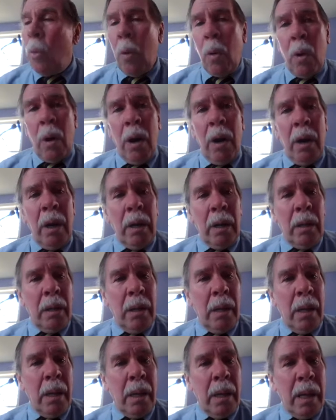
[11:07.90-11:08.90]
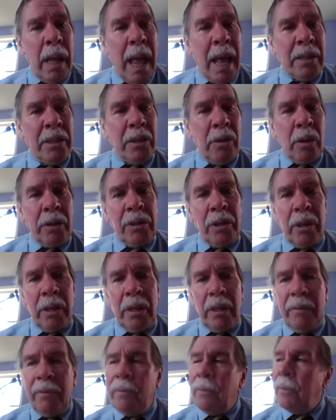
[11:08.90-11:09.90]
Or as an
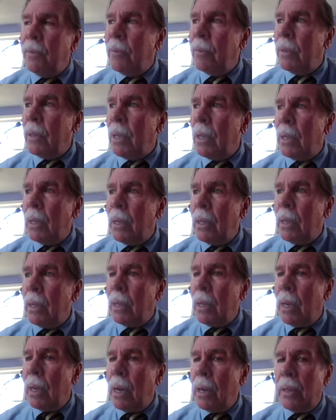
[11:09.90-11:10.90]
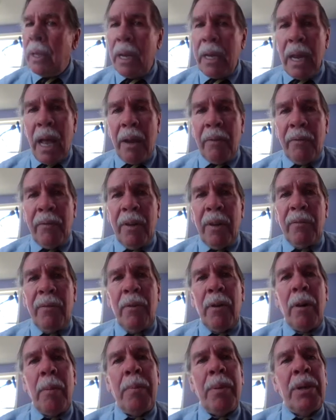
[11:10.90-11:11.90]
alternative, are they not
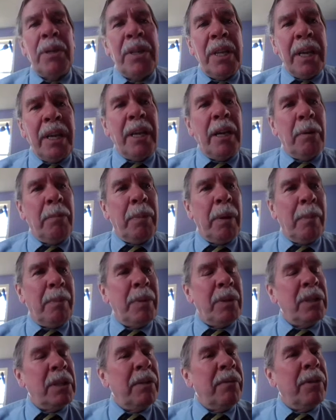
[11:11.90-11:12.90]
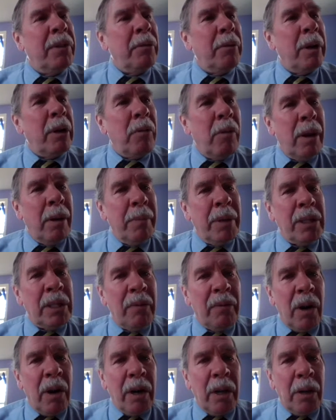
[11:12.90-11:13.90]
fit for a particular purpose if the
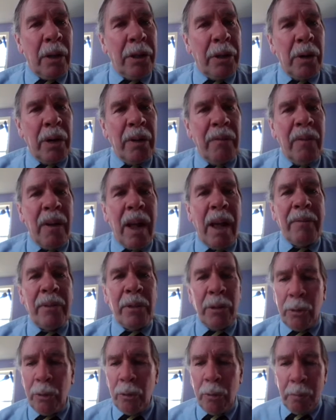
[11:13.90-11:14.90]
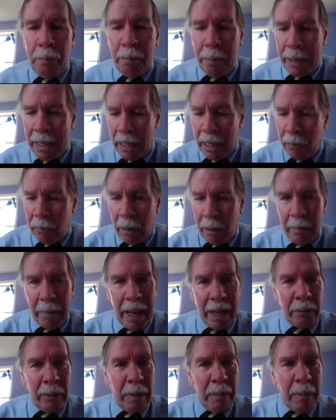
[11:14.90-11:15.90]
requirements of Article 35.2b
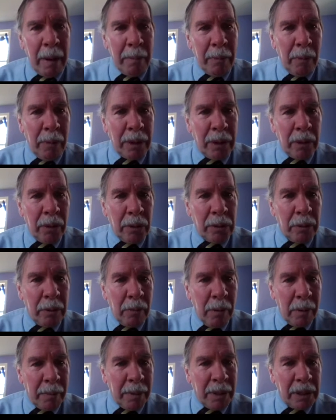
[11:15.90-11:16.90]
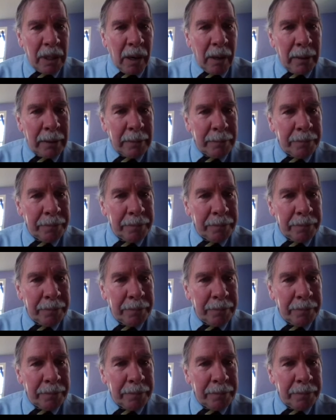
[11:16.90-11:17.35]
were met? Remember what those requirements